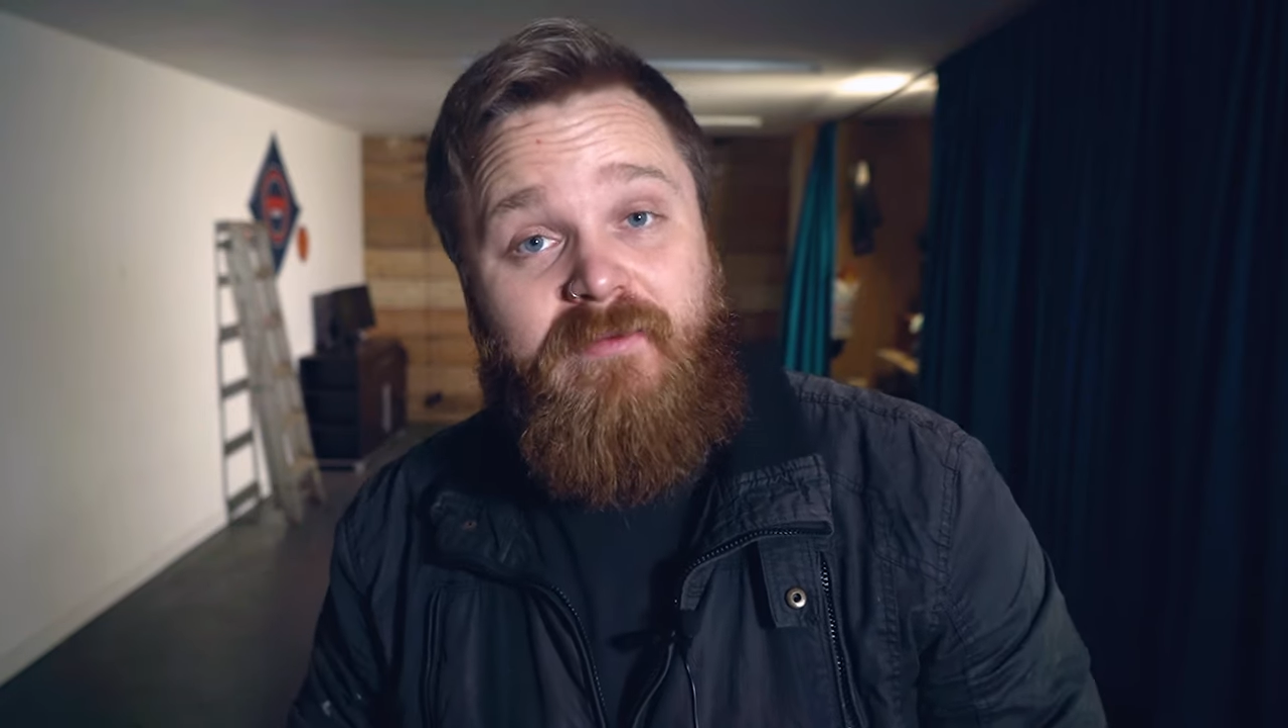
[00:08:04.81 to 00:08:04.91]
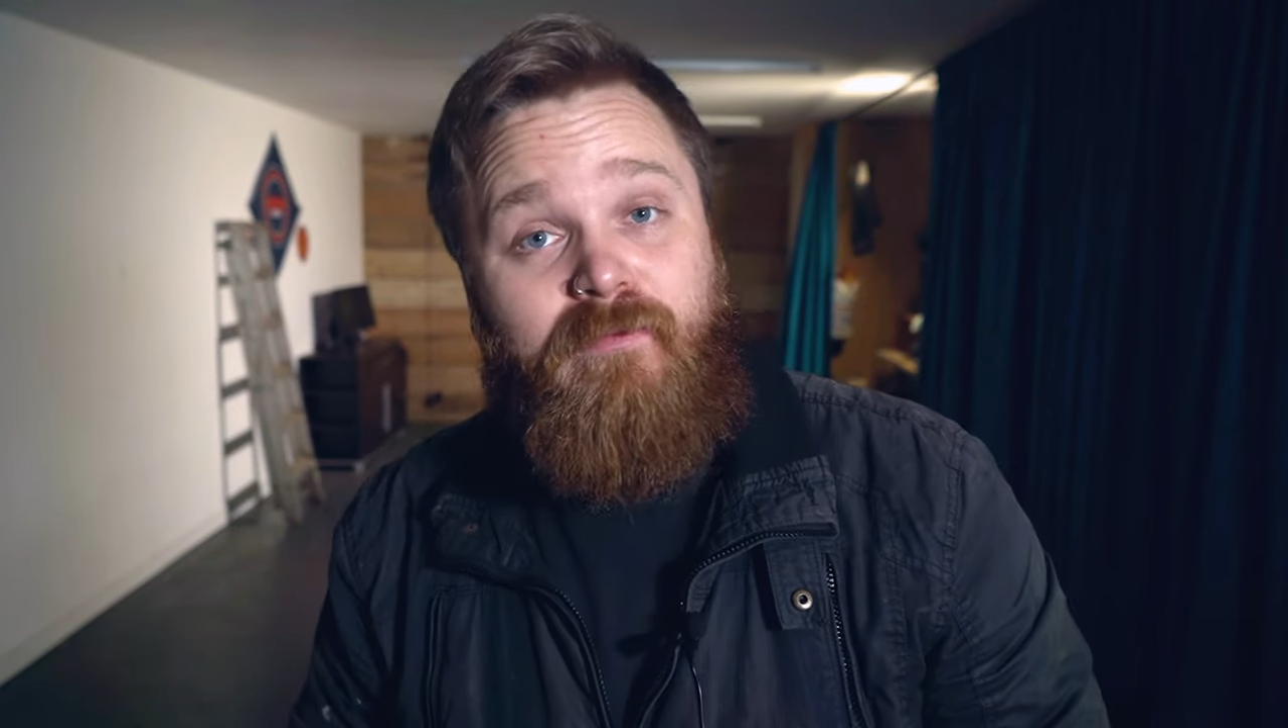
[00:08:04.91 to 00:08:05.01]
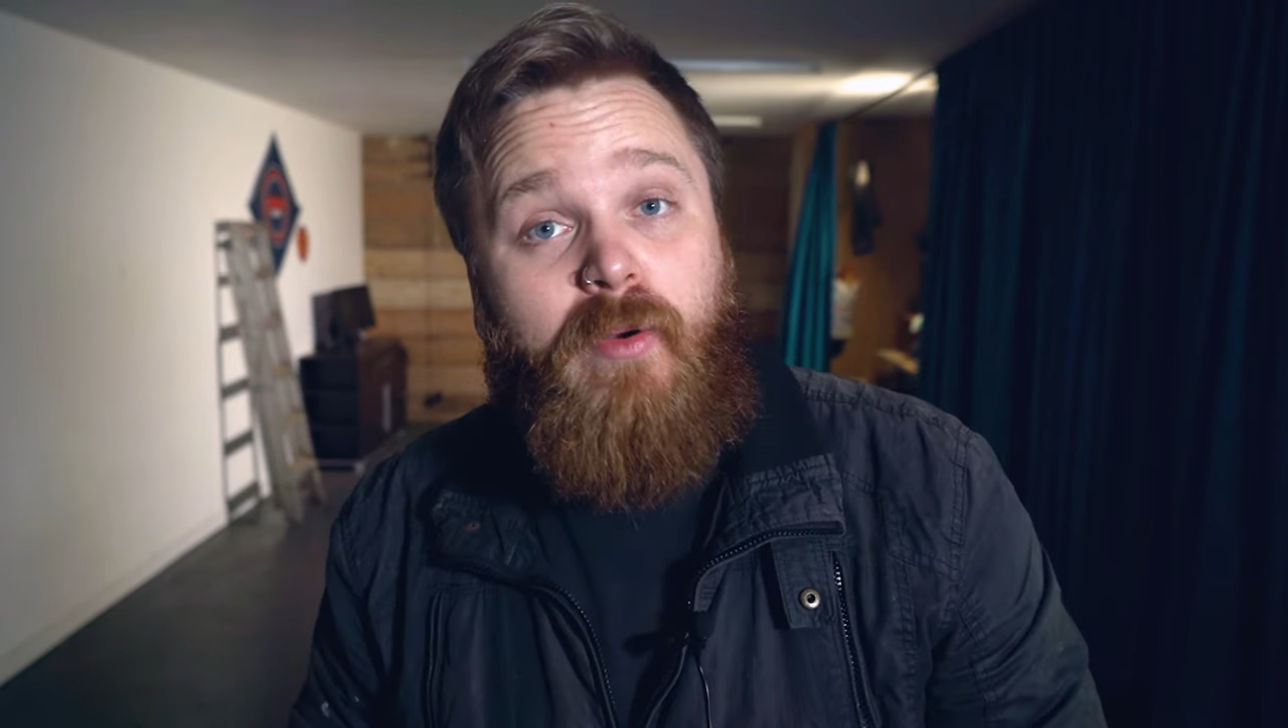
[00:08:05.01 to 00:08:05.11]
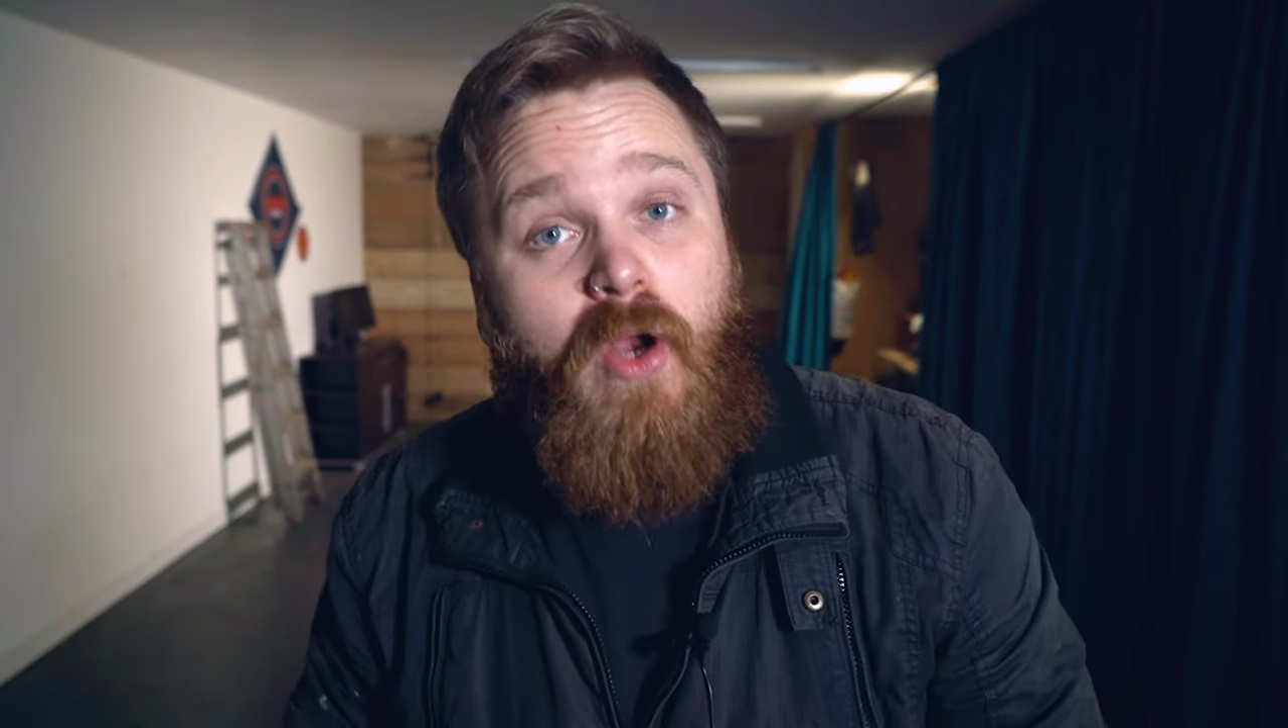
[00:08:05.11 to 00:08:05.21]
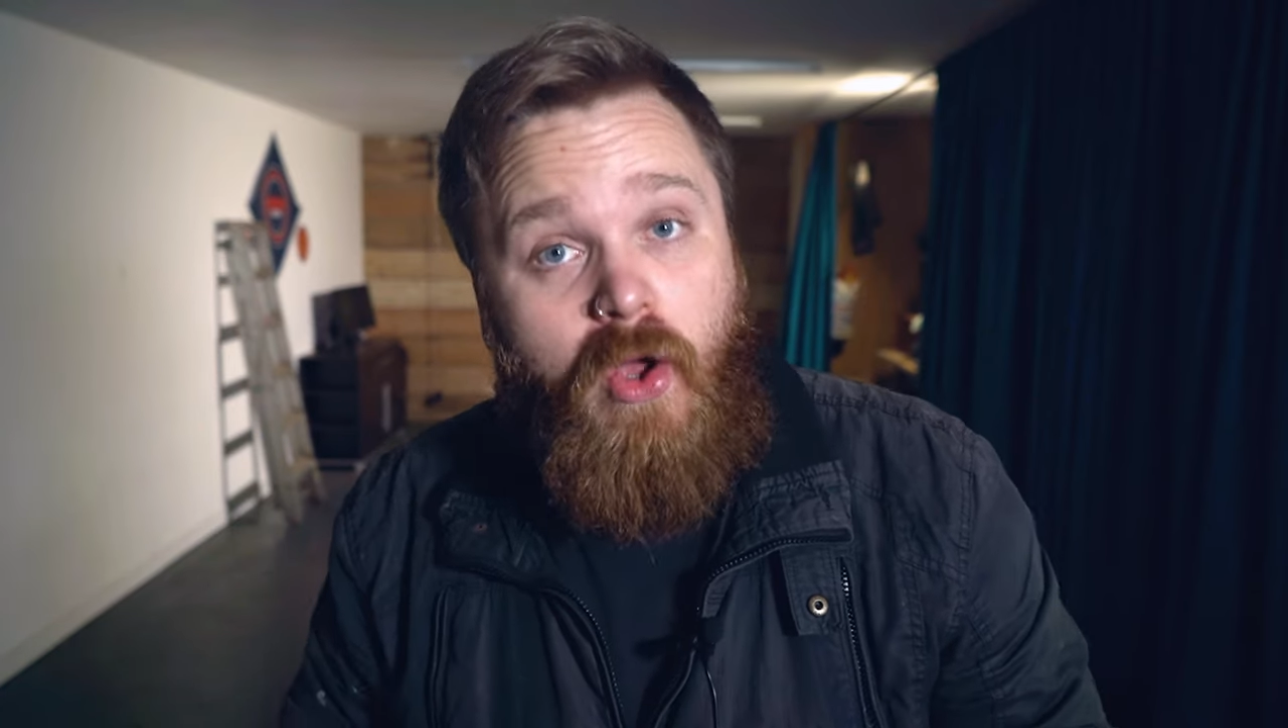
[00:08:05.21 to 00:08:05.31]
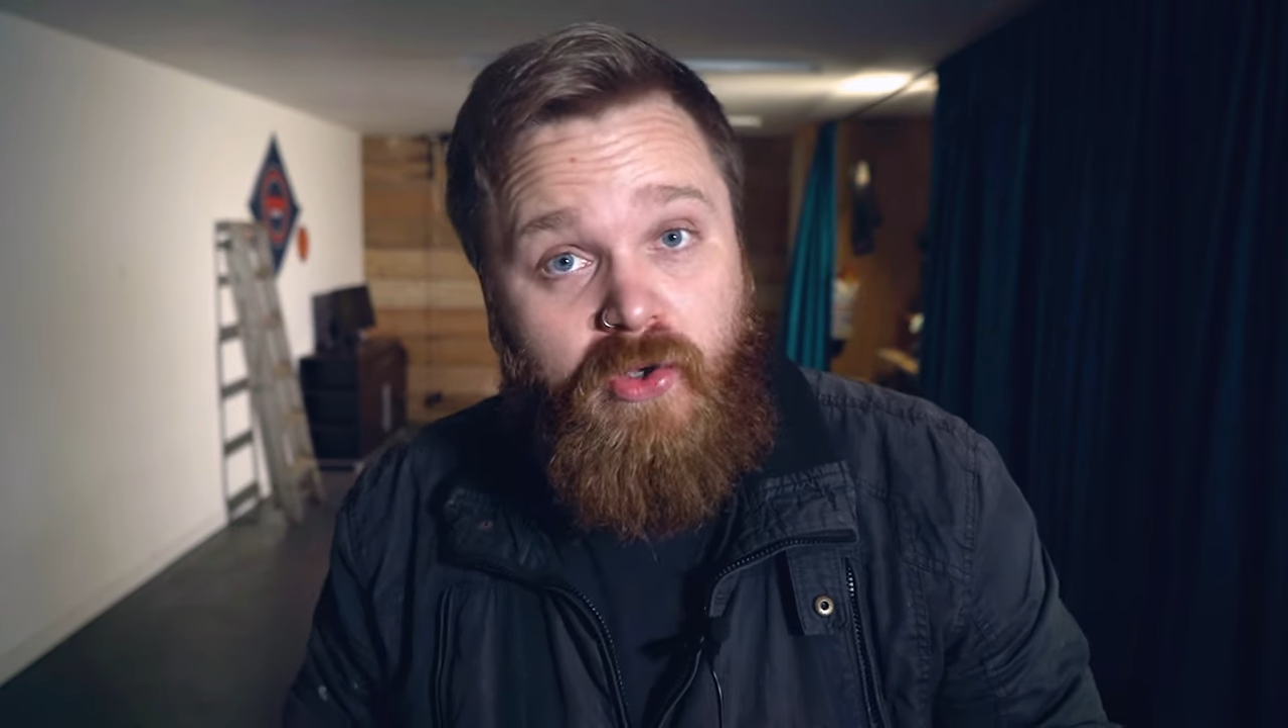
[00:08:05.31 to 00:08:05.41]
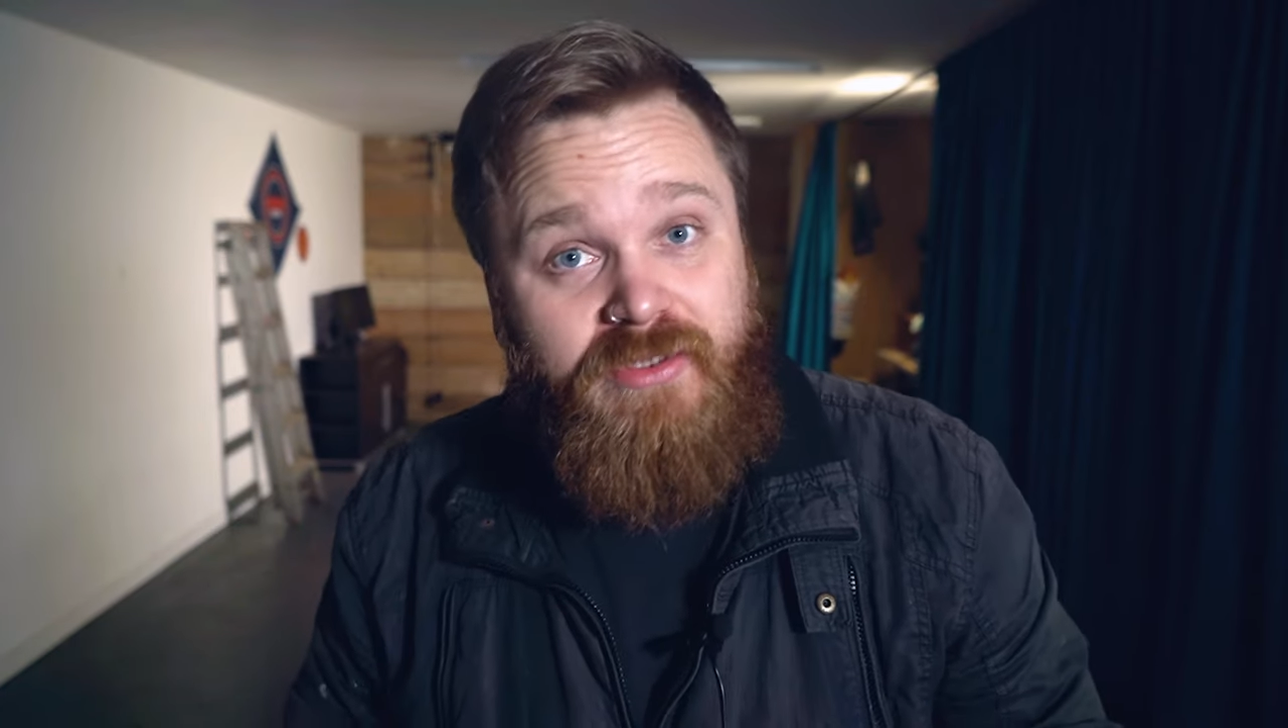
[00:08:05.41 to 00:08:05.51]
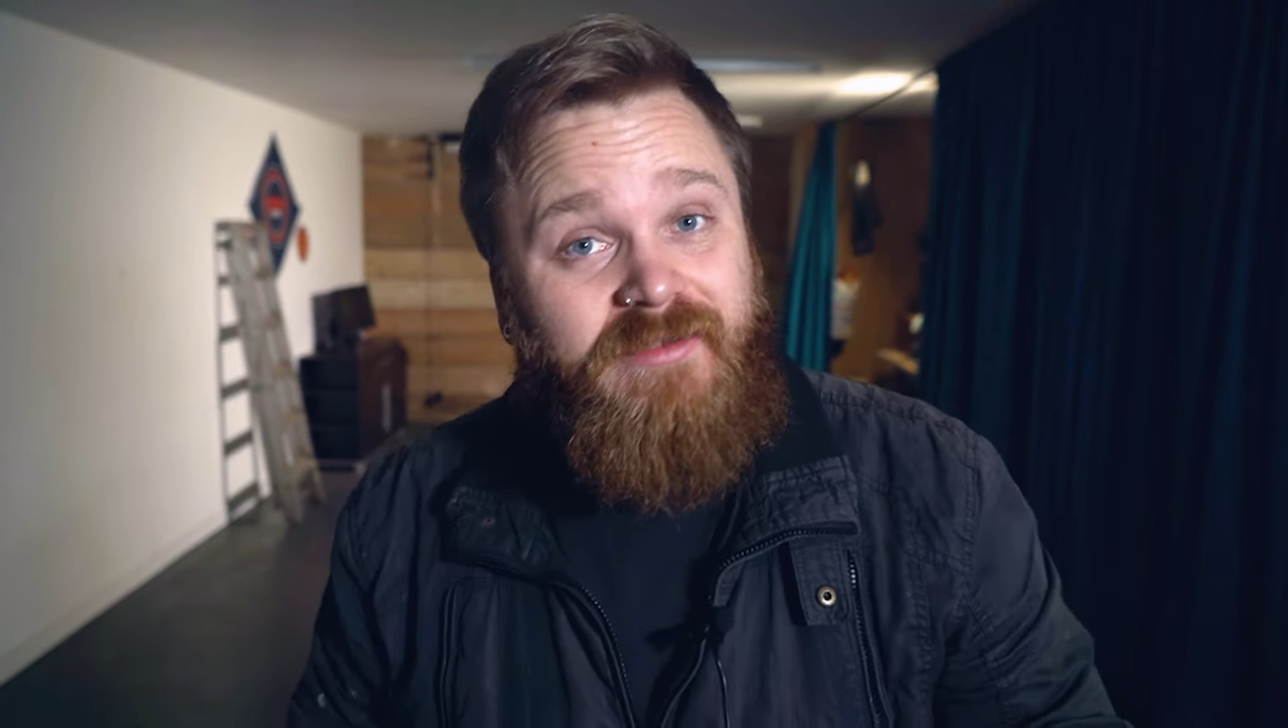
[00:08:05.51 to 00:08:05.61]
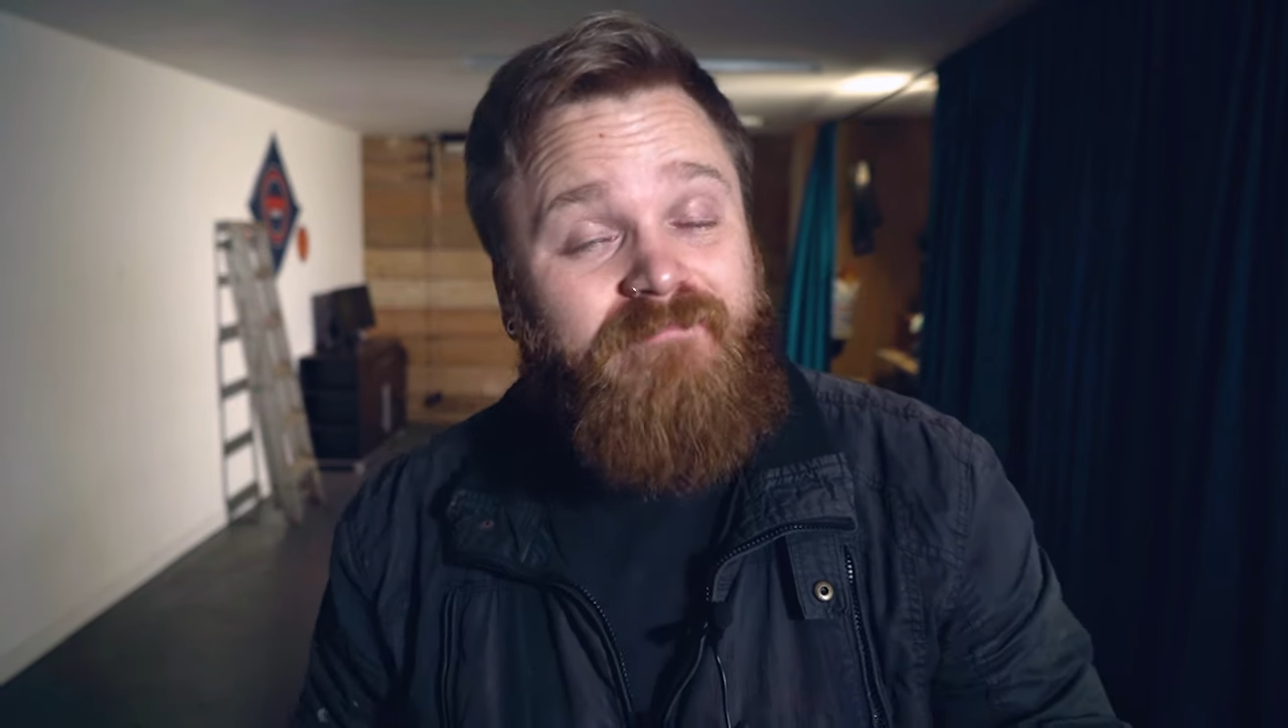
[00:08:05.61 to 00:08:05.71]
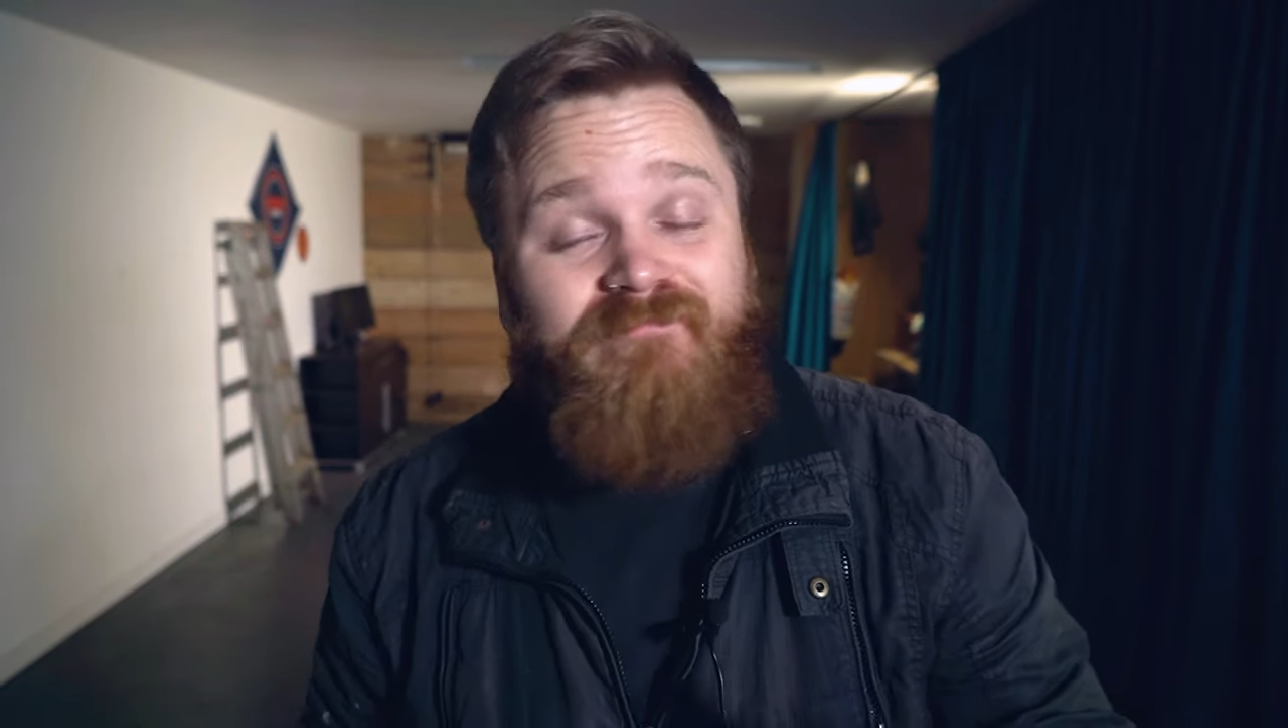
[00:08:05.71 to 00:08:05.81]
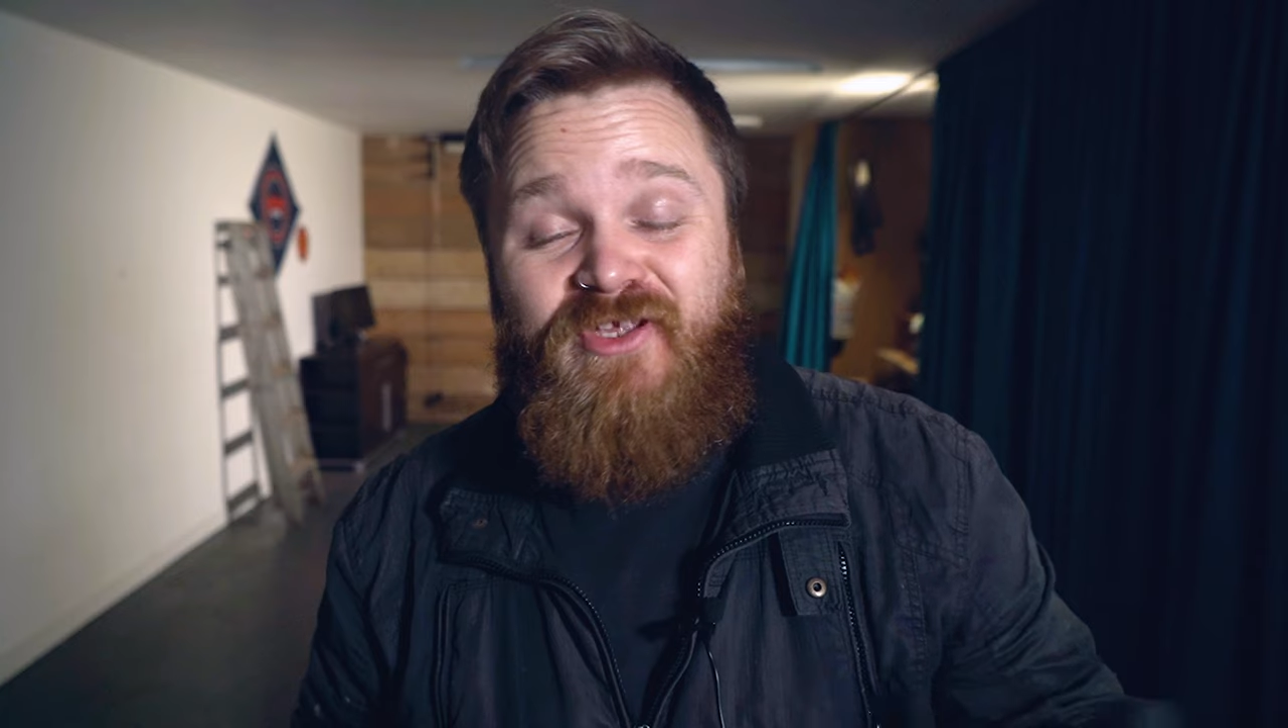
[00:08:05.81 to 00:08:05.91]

are blocked,